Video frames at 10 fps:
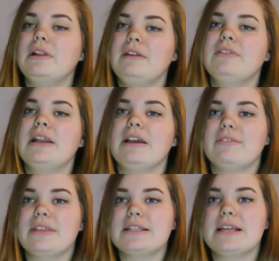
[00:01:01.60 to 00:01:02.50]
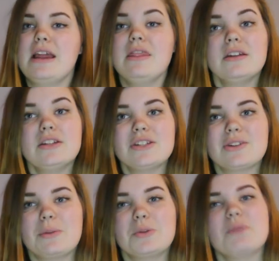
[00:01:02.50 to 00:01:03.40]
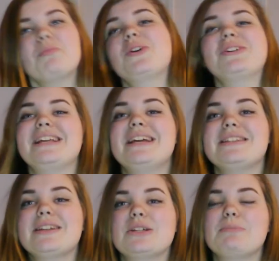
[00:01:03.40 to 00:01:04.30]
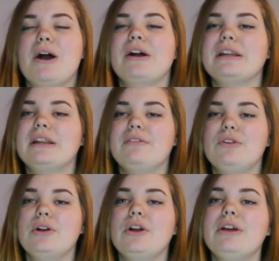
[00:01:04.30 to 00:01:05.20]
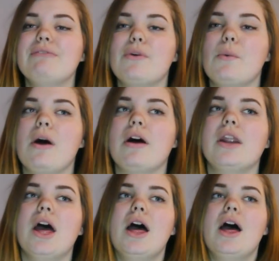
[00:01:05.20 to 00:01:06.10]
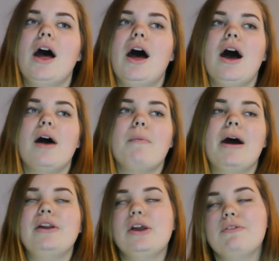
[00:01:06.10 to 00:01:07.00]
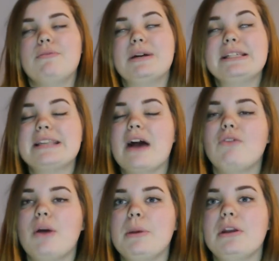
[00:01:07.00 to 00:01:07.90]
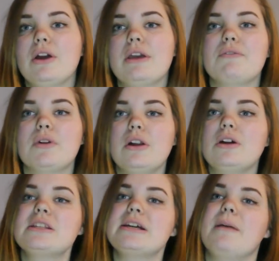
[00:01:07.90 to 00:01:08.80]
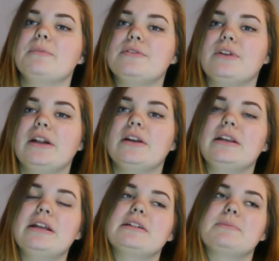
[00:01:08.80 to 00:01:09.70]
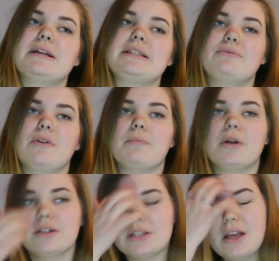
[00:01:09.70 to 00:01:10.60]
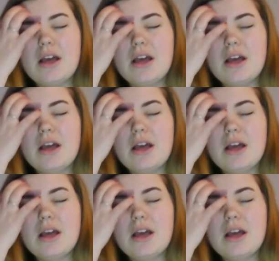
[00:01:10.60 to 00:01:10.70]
leave the link for this in the description because it is such a bargain. If you're looking for one, I know for myself, I've been looking for a long time to find an inexpensive one, because